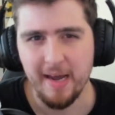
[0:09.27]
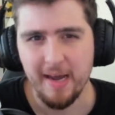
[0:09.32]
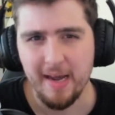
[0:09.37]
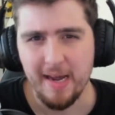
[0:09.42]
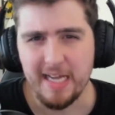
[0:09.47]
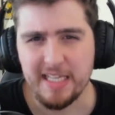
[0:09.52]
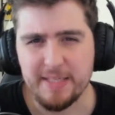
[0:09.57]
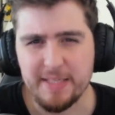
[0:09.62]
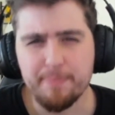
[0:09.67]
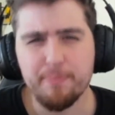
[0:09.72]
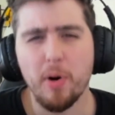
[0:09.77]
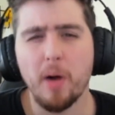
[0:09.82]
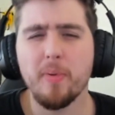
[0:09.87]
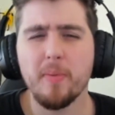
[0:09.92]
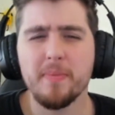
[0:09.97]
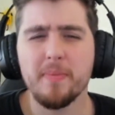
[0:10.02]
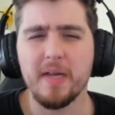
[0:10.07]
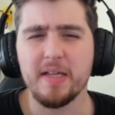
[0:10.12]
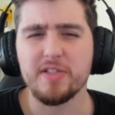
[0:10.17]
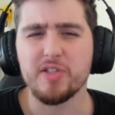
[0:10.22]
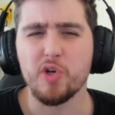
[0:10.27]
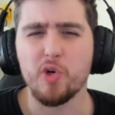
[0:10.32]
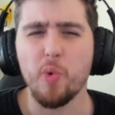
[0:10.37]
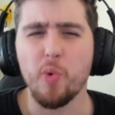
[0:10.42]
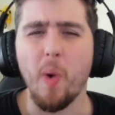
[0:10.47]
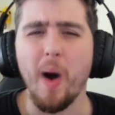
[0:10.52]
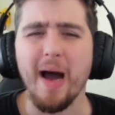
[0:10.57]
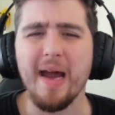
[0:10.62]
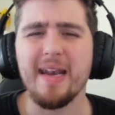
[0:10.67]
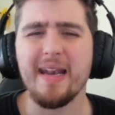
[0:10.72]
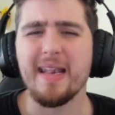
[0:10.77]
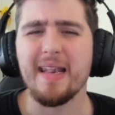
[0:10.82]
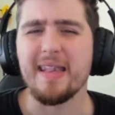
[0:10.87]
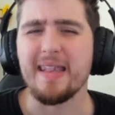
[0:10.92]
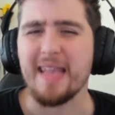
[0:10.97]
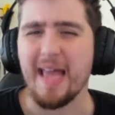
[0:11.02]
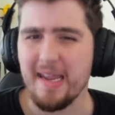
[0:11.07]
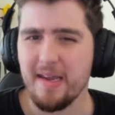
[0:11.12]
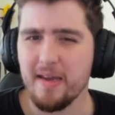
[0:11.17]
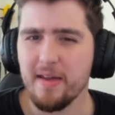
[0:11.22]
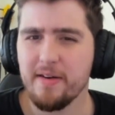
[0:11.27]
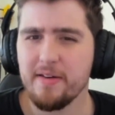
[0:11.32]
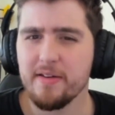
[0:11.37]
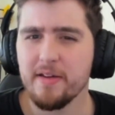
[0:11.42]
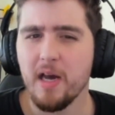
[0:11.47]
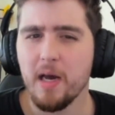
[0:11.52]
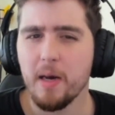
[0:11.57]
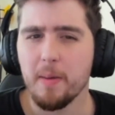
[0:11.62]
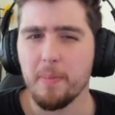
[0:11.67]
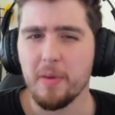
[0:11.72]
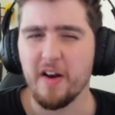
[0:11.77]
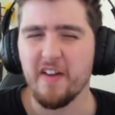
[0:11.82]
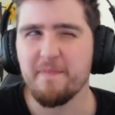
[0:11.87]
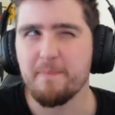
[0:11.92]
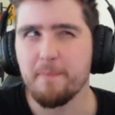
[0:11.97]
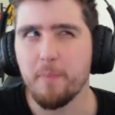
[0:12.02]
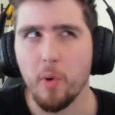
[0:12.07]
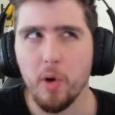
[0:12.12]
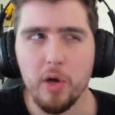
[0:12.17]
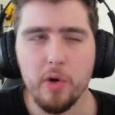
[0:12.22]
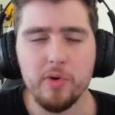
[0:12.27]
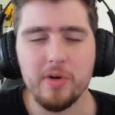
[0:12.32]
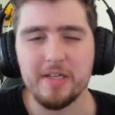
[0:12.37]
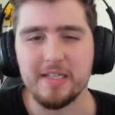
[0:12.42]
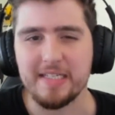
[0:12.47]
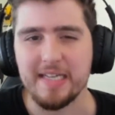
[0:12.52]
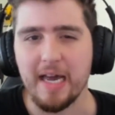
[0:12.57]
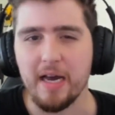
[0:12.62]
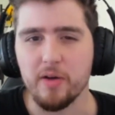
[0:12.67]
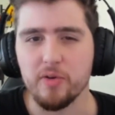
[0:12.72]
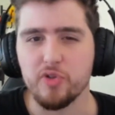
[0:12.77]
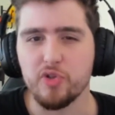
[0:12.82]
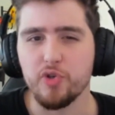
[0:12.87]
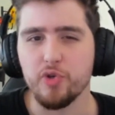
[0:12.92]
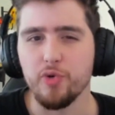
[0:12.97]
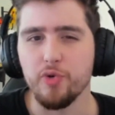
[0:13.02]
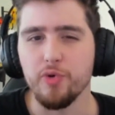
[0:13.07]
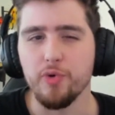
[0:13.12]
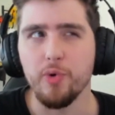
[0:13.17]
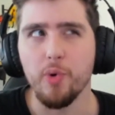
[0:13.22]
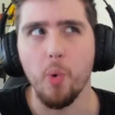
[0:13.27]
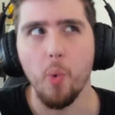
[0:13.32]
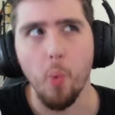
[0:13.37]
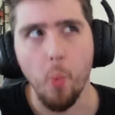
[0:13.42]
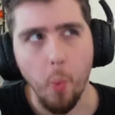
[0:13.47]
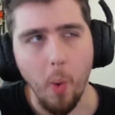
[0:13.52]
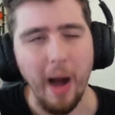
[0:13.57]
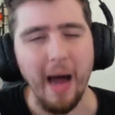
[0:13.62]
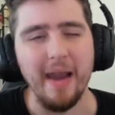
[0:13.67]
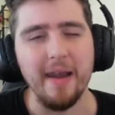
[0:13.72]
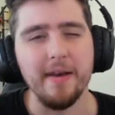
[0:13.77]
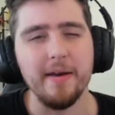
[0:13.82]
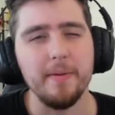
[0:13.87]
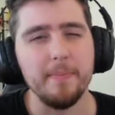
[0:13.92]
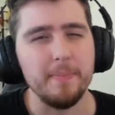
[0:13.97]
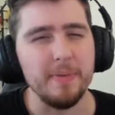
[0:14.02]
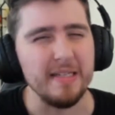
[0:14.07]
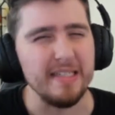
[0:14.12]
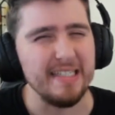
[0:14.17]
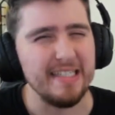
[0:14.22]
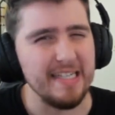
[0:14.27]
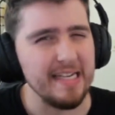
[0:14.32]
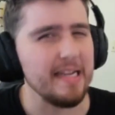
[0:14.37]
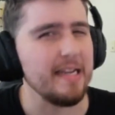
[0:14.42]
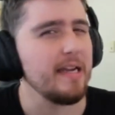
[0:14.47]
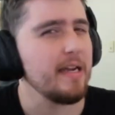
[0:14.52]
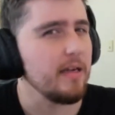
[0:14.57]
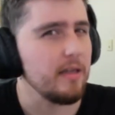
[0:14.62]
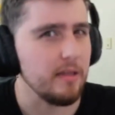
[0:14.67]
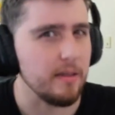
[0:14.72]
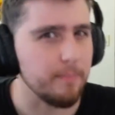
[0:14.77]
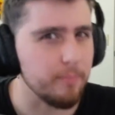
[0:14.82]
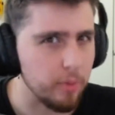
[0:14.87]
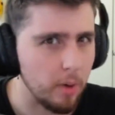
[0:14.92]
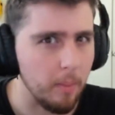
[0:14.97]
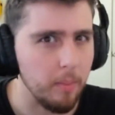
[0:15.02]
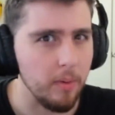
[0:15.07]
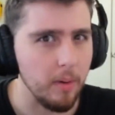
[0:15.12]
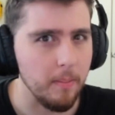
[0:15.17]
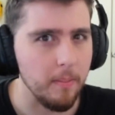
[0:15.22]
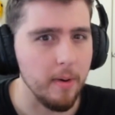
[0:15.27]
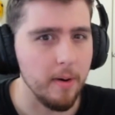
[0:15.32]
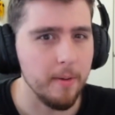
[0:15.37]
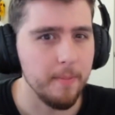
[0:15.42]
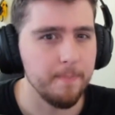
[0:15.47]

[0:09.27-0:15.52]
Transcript: It's a problem that's quite layered, but I've boiled it down to one particular problem.